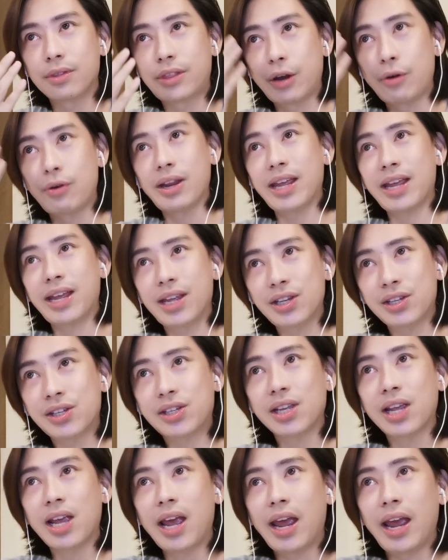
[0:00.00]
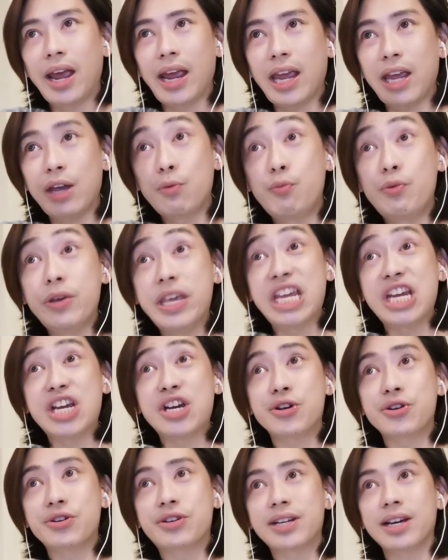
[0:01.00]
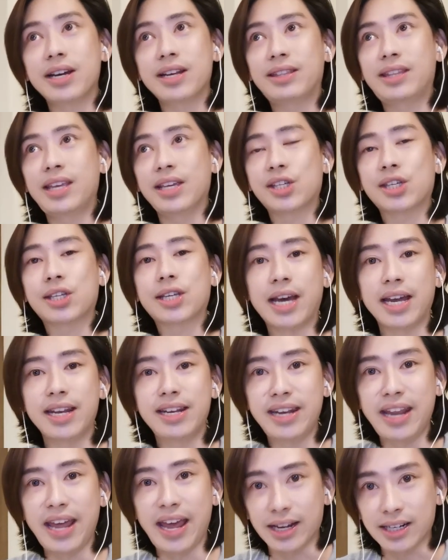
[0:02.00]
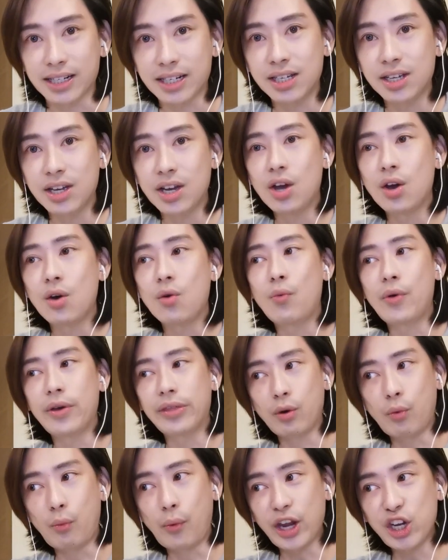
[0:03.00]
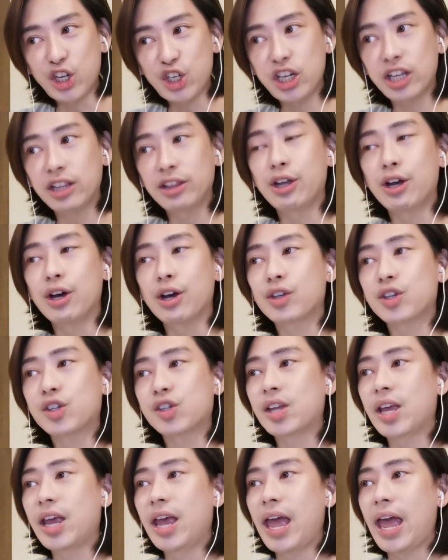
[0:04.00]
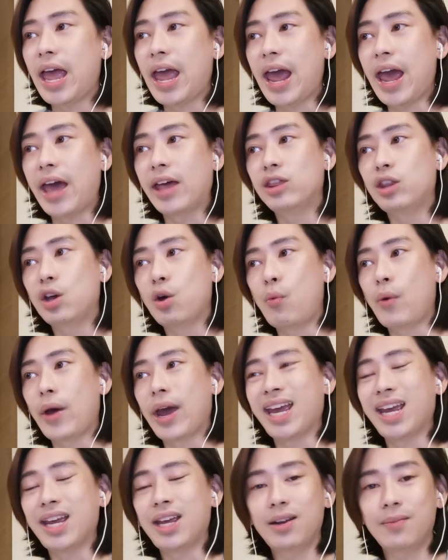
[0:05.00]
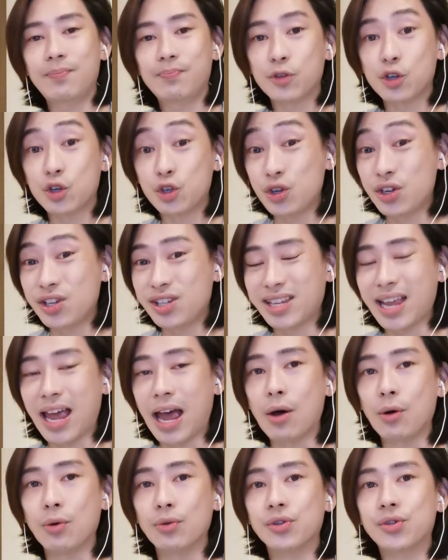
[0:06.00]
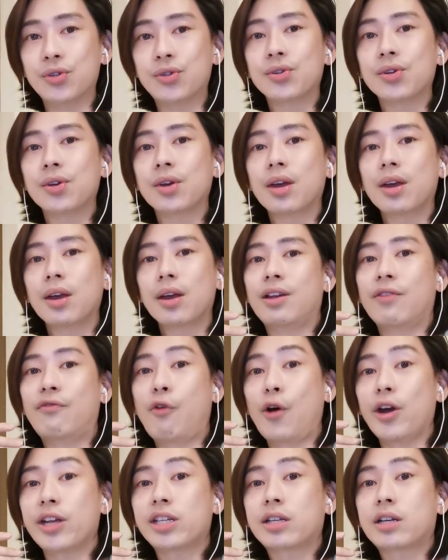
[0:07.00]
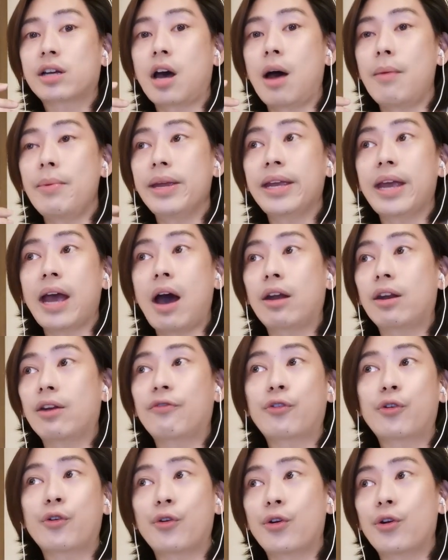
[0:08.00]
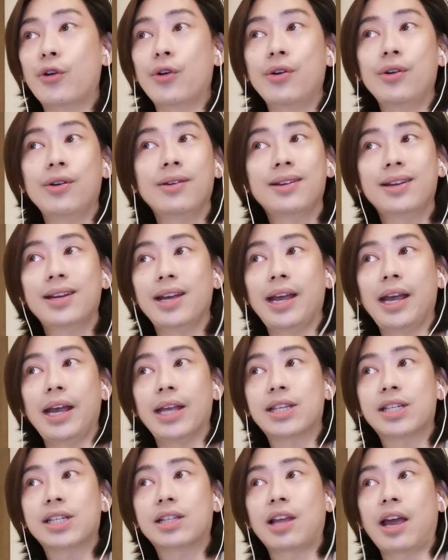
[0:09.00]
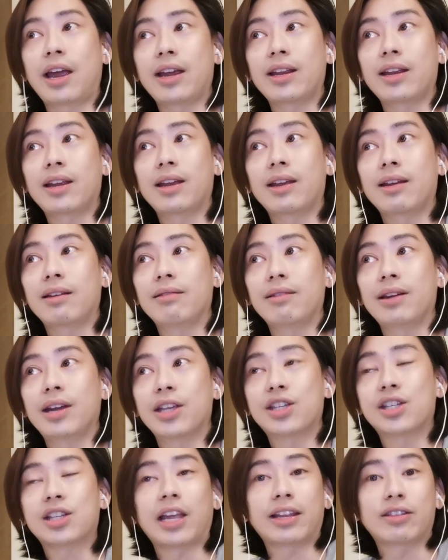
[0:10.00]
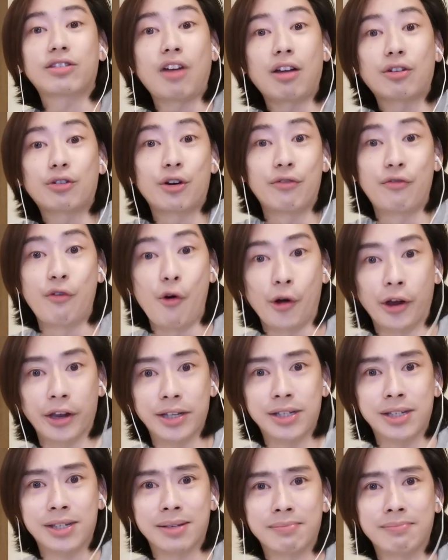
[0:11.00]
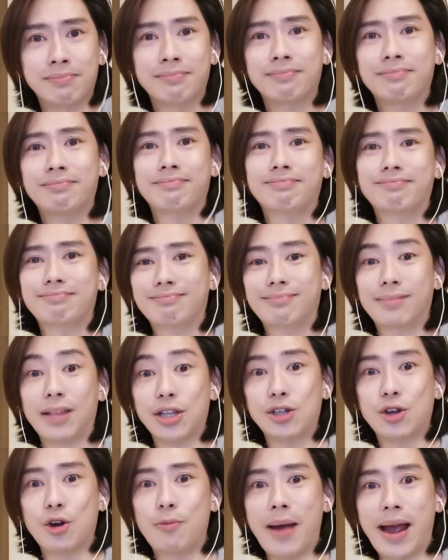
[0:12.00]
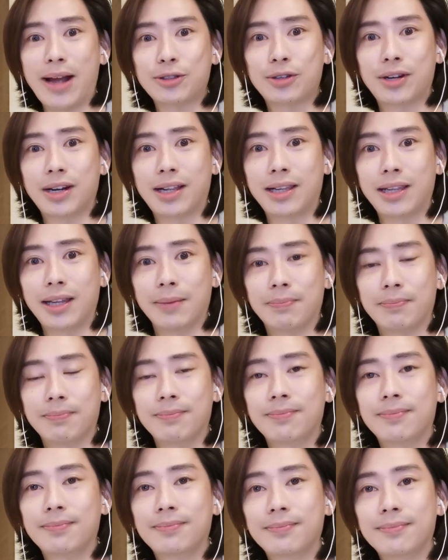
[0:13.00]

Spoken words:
There is a weird disconnect with the way she looks and the way she sounds. The voice coming out of her, it's like not her voice. Let's go back to the clip.